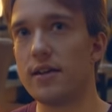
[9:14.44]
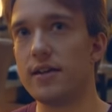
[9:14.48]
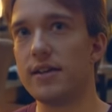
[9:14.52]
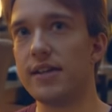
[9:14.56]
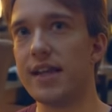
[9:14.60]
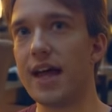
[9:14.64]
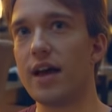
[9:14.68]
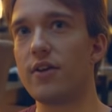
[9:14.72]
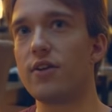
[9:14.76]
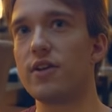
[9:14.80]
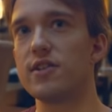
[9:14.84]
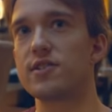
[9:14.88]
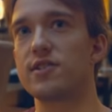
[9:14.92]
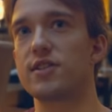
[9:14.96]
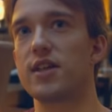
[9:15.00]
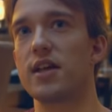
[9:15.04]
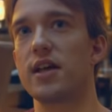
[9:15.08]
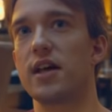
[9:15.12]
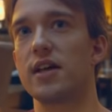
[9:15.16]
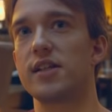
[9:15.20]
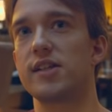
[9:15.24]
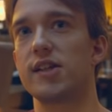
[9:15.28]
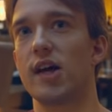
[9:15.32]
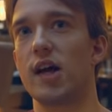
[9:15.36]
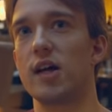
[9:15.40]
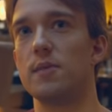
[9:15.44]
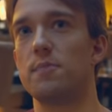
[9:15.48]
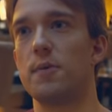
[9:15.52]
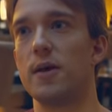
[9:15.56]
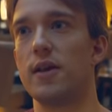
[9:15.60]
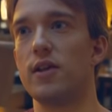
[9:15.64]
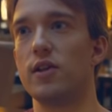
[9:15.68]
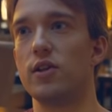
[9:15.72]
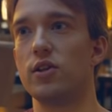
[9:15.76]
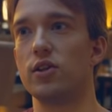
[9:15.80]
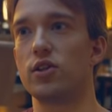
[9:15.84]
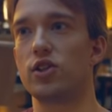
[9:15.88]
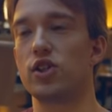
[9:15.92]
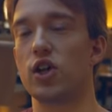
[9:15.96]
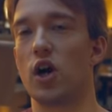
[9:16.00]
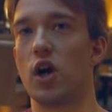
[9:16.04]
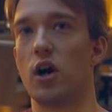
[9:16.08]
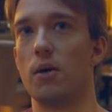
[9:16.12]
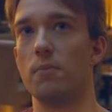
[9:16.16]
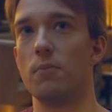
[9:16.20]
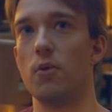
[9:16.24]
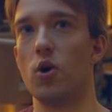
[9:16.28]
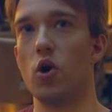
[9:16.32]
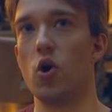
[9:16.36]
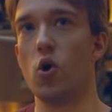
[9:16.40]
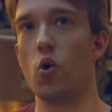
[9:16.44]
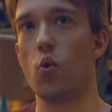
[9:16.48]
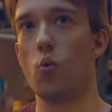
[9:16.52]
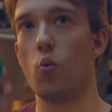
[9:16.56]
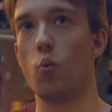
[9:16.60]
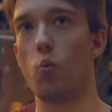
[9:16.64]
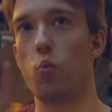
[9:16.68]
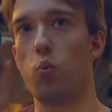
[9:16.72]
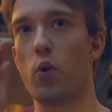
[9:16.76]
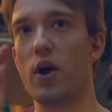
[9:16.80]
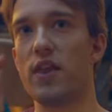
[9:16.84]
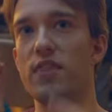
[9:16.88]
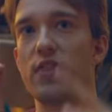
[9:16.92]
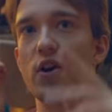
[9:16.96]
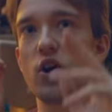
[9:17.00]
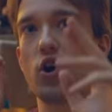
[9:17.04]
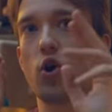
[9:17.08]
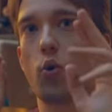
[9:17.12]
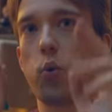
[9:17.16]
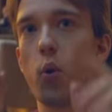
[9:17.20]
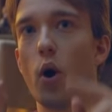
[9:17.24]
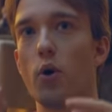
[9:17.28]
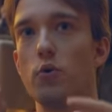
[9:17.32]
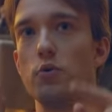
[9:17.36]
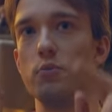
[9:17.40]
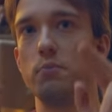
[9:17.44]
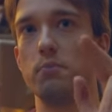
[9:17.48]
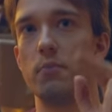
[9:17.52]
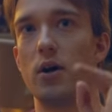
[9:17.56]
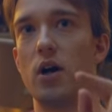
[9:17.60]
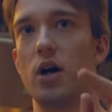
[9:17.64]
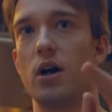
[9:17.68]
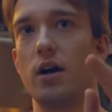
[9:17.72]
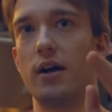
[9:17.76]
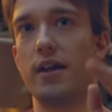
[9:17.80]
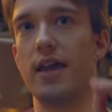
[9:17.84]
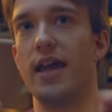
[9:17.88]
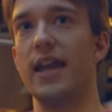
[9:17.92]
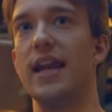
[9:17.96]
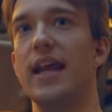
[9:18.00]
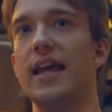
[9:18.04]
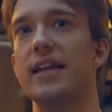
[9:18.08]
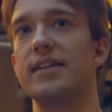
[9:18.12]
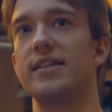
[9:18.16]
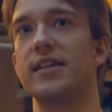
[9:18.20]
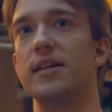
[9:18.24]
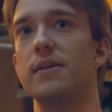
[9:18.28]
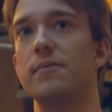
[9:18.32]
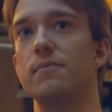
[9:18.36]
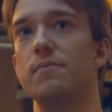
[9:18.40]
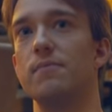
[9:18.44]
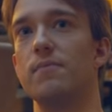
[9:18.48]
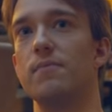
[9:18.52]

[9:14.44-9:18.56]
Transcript: Now let's say I type in Tom with a quote mark in it.